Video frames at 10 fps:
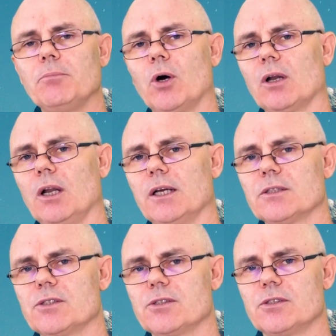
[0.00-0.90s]
Reading
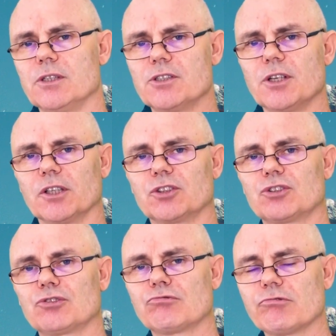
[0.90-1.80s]
model answers
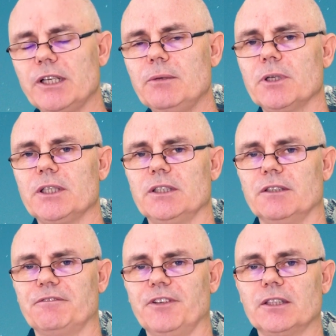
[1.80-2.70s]
is an
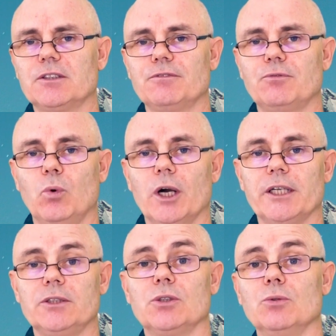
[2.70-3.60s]
extremely
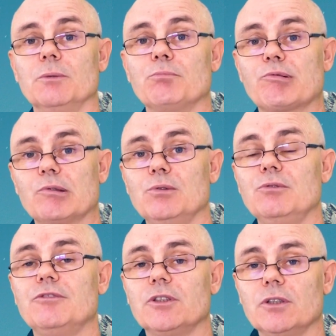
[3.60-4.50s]
effective way to
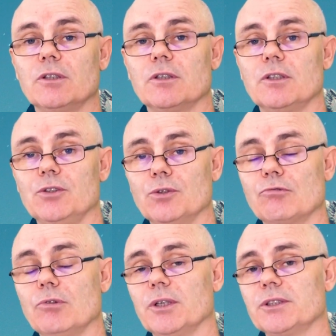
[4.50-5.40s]
improve
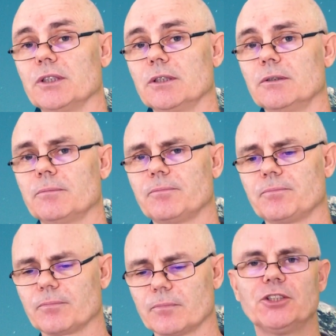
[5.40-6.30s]
your
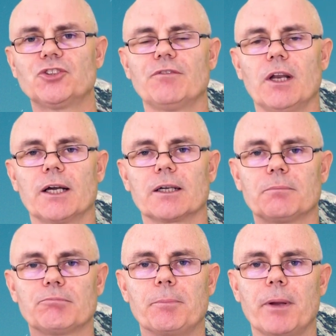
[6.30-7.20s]
writing. Best
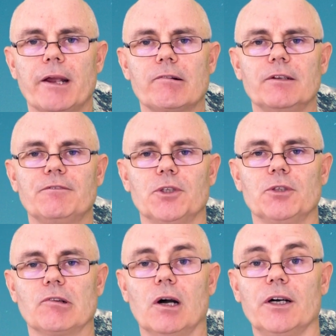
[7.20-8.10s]
of luck
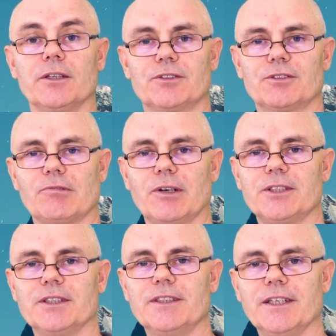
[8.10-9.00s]
preparing for your
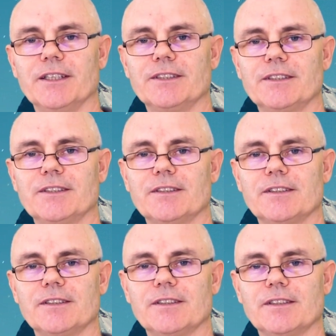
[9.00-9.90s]
IELTS writing
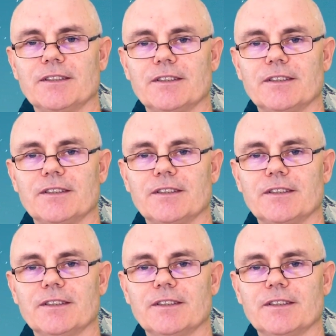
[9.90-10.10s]
test.